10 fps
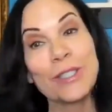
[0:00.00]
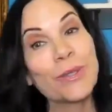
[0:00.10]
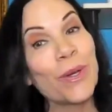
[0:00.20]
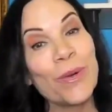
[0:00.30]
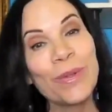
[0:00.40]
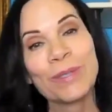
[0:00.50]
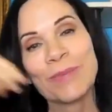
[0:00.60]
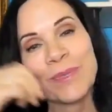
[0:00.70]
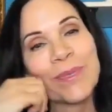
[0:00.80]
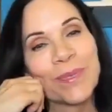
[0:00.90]
He
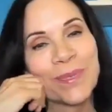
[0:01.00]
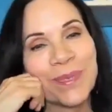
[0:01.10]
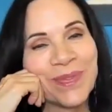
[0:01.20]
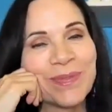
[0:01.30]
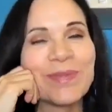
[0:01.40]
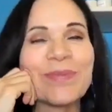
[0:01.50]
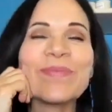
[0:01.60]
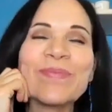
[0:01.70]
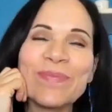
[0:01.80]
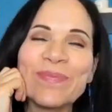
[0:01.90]
did. He
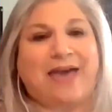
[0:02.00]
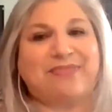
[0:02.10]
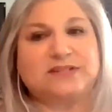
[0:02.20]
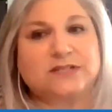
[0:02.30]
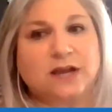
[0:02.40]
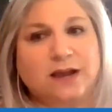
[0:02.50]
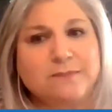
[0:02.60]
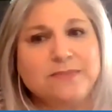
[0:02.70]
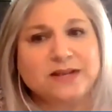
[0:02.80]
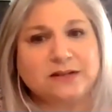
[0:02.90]
succeeded. At the
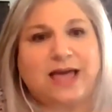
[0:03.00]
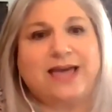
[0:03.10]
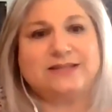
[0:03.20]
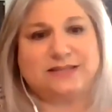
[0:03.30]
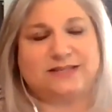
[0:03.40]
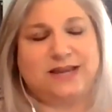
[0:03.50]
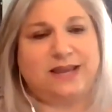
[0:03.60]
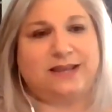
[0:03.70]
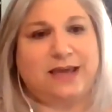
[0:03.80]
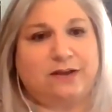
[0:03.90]
time that Gladys is
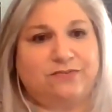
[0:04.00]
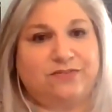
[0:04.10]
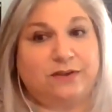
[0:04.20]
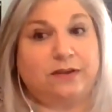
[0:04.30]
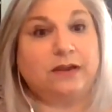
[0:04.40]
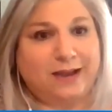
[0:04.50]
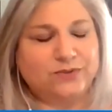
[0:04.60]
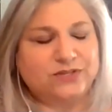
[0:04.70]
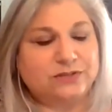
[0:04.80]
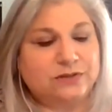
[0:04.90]
taken out of the
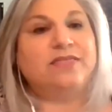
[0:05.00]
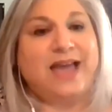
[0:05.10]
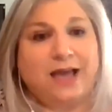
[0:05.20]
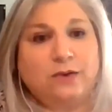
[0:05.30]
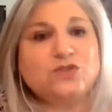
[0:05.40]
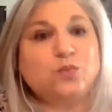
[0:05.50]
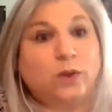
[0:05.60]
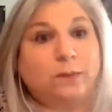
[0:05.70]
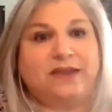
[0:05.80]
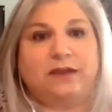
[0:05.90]
house
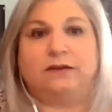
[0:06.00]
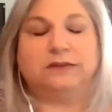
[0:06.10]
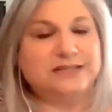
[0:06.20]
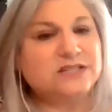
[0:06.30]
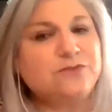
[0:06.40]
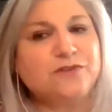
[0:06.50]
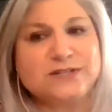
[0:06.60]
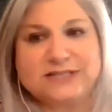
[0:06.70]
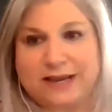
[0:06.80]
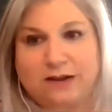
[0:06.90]
will be listed for
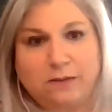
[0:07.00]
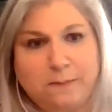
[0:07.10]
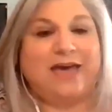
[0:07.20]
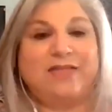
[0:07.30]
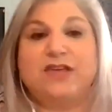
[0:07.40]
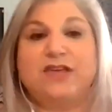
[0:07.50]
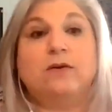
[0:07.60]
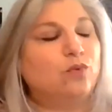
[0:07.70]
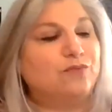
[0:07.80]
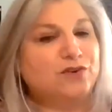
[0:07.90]
sale and the
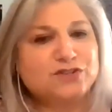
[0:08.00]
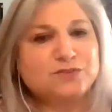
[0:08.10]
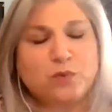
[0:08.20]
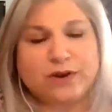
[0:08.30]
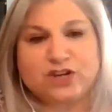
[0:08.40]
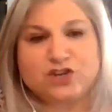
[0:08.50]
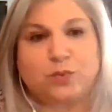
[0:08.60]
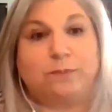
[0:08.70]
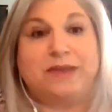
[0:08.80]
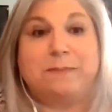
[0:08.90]
reverse mortgage
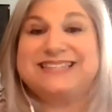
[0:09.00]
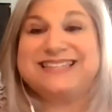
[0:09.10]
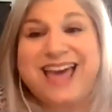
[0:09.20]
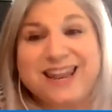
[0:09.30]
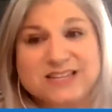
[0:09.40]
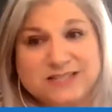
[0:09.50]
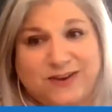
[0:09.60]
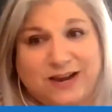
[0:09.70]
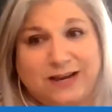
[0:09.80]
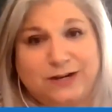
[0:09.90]
will be
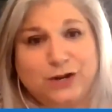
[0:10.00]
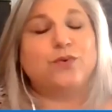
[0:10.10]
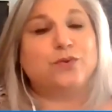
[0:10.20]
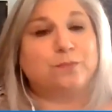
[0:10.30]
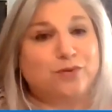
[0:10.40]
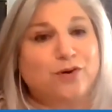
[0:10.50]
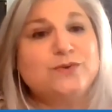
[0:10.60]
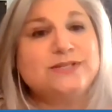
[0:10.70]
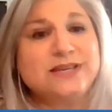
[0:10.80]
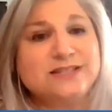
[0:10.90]
satisfied through the
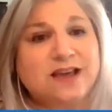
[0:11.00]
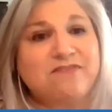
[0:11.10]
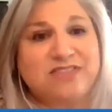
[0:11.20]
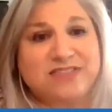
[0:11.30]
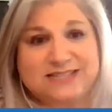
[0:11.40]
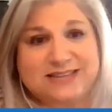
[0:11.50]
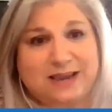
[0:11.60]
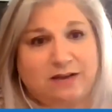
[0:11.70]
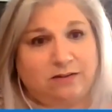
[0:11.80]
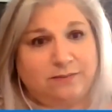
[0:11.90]
proceeds of the
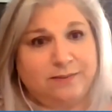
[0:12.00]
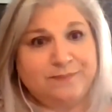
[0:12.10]
sale,